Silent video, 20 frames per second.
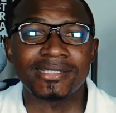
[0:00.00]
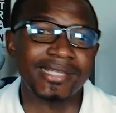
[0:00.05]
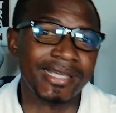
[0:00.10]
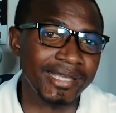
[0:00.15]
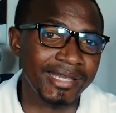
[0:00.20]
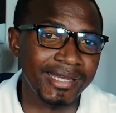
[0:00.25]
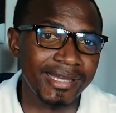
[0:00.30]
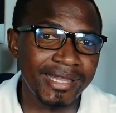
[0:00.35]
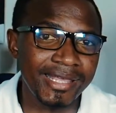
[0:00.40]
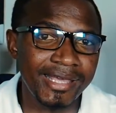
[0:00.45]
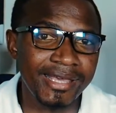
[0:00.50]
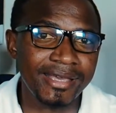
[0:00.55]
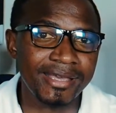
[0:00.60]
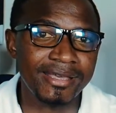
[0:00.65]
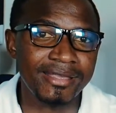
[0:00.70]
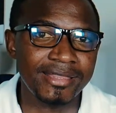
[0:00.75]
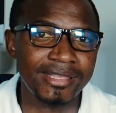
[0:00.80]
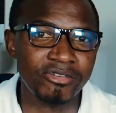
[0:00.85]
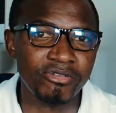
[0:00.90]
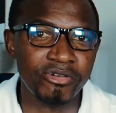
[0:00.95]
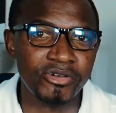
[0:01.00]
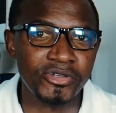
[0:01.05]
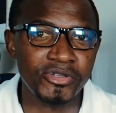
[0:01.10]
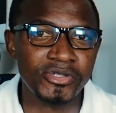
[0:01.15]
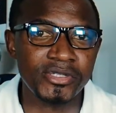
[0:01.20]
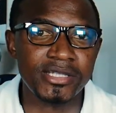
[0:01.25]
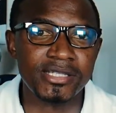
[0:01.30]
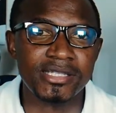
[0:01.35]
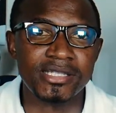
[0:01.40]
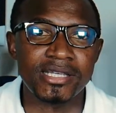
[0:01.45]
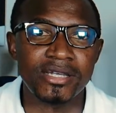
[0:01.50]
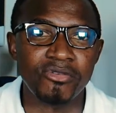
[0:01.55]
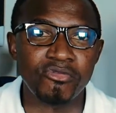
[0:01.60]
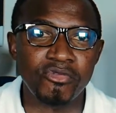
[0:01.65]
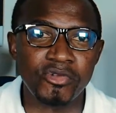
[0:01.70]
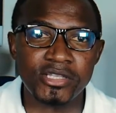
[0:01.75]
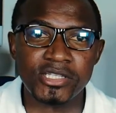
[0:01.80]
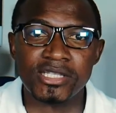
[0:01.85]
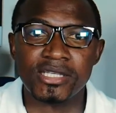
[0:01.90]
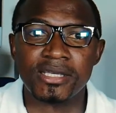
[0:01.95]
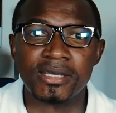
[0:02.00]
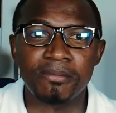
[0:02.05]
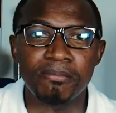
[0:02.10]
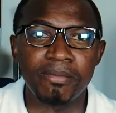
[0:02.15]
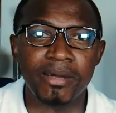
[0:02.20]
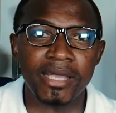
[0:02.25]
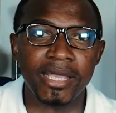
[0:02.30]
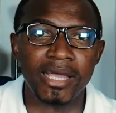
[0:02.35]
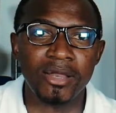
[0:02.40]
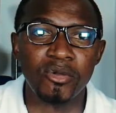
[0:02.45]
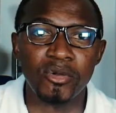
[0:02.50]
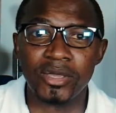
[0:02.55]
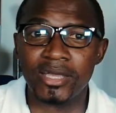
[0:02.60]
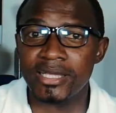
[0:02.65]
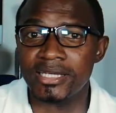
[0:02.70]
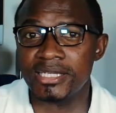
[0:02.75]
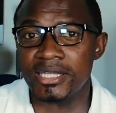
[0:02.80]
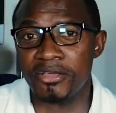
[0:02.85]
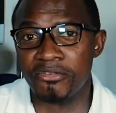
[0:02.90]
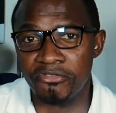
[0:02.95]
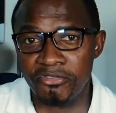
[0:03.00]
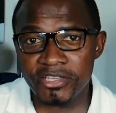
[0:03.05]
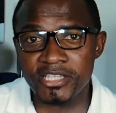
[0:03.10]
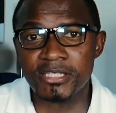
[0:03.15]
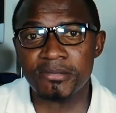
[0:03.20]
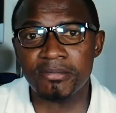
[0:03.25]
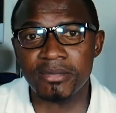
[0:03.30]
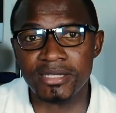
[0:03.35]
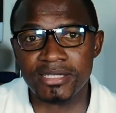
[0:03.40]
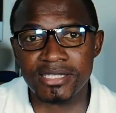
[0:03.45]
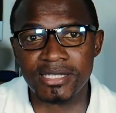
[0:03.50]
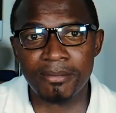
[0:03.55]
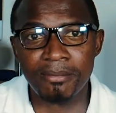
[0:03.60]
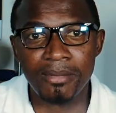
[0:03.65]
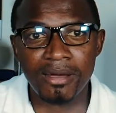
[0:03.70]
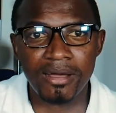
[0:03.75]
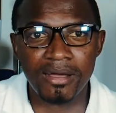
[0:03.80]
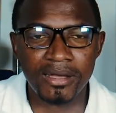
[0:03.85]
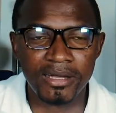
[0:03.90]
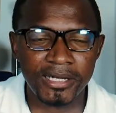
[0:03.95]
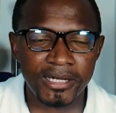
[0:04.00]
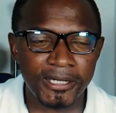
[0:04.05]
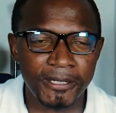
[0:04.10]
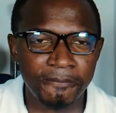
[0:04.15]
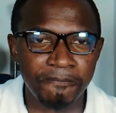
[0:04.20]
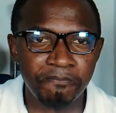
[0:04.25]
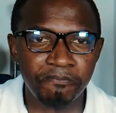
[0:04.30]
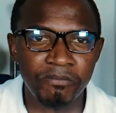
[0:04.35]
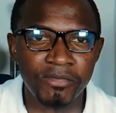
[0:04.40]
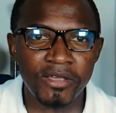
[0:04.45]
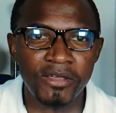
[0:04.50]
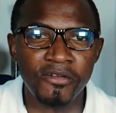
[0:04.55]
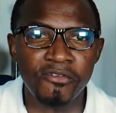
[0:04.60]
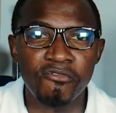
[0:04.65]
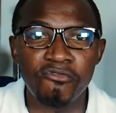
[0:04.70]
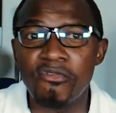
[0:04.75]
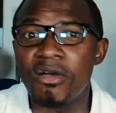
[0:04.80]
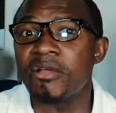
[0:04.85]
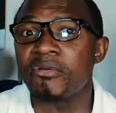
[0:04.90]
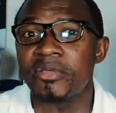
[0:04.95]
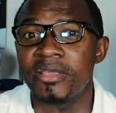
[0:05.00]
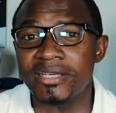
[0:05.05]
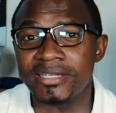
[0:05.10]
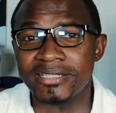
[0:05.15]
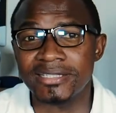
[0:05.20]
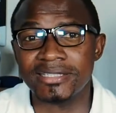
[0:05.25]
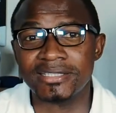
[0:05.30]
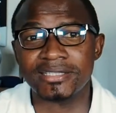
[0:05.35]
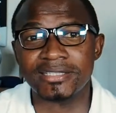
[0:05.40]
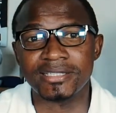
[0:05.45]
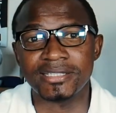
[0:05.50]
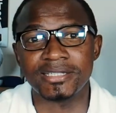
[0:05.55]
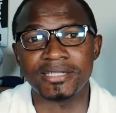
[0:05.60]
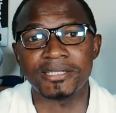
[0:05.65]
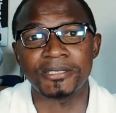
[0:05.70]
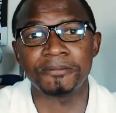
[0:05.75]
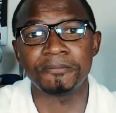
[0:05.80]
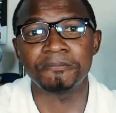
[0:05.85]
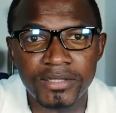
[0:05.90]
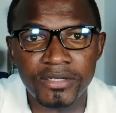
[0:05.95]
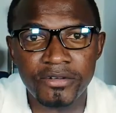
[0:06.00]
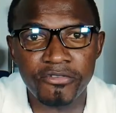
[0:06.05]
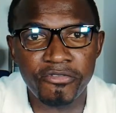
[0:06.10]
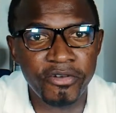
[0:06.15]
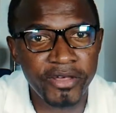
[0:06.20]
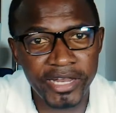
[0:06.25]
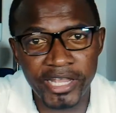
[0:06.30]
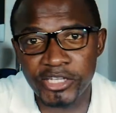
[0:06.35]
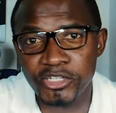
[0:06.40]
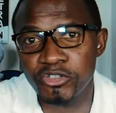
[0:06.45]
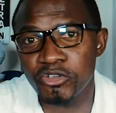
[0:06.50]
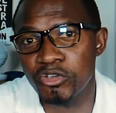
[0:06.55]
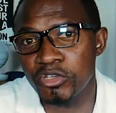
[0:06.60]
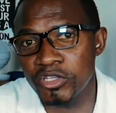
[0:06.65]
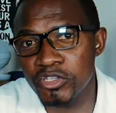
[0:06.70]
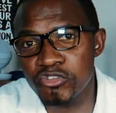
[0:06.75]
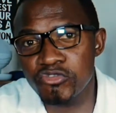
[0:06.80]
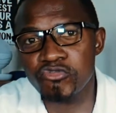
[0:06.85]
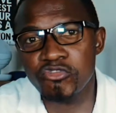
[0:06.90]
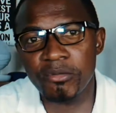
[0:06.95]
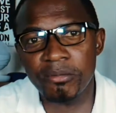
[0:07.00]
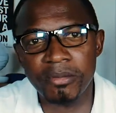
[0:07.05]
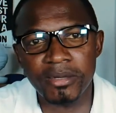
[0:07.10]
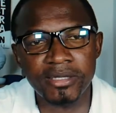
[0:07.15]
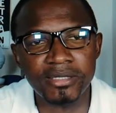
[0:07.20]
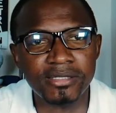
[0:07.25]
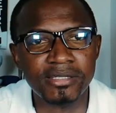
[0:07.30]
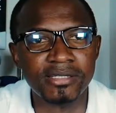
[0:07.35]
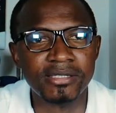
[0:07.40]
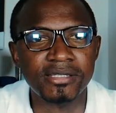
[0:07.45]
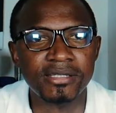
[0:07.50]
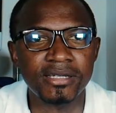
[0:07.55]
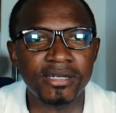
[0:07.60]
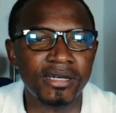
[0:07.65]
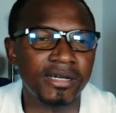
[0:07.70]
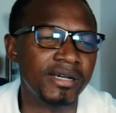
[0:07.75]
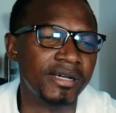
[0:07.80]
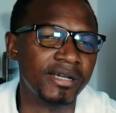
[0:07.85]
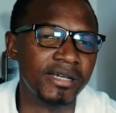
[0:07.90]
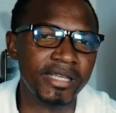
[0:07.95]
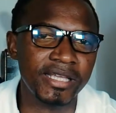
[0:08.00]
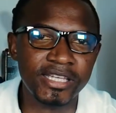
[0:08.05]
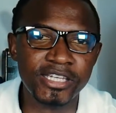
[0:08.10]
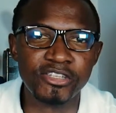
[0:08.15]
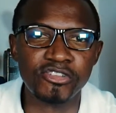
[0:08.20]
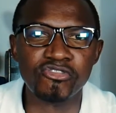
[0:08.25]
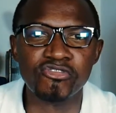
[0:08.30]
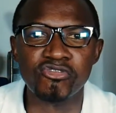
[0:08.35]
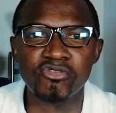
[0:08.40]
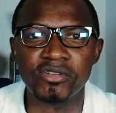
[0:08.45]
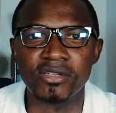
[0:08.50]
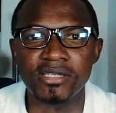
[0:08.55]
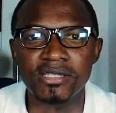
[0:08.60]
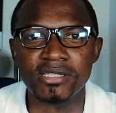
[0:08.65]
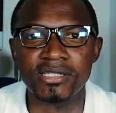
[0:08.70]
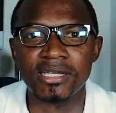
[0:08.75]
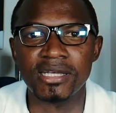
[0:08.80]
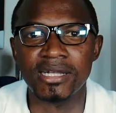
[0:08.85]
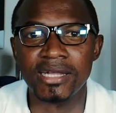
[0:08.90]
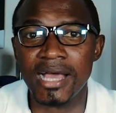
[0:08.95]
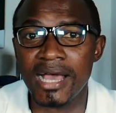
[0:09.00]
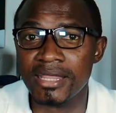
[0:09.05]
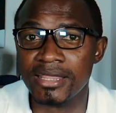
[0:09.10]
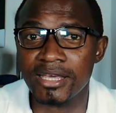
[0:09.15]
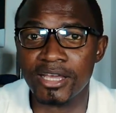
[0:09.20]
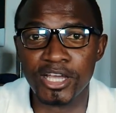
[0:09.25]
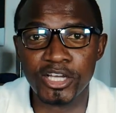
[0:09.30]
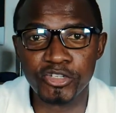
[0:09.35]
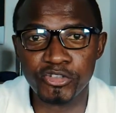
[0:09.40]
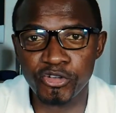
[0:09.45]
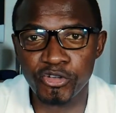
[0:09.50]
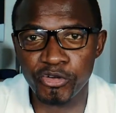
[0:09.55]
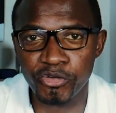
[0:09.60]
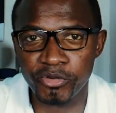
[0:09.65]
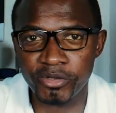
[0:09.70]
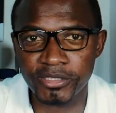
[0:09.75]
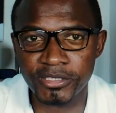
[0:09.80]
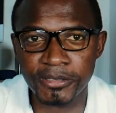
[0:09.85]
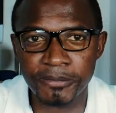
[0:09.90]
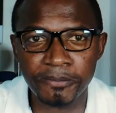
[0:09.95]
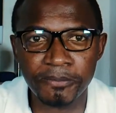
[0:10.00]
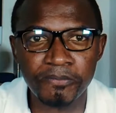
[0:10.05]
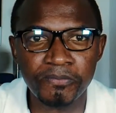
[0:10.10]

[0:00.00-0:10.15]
technique that reduces the risk by allocating investments among various financial instruments, industries, and other categories.